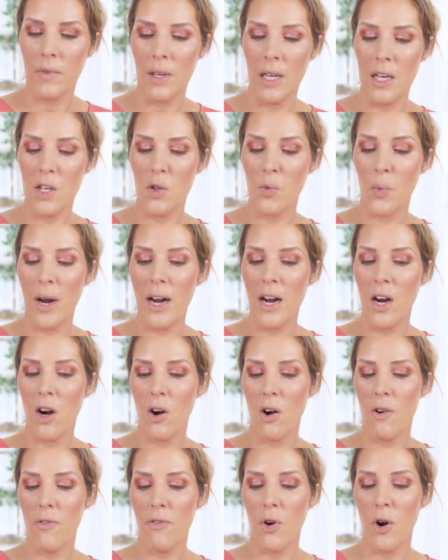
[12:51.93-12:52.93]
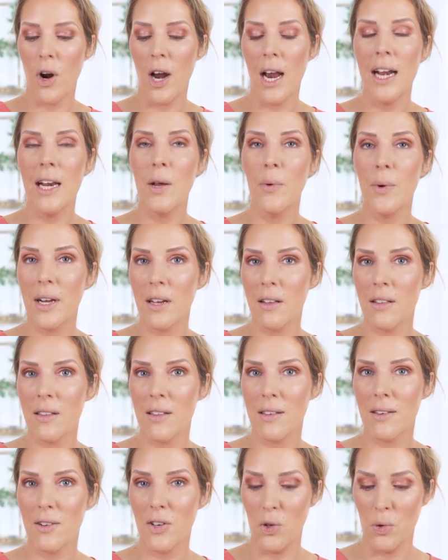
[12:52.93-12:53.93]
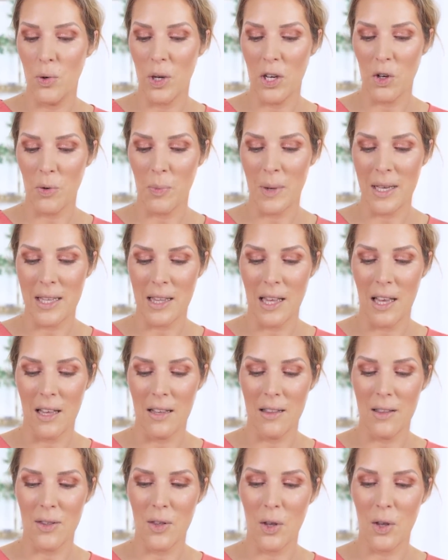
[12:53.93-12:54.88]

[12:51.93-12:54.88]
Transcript: It is rare for anyone else to touch my skin.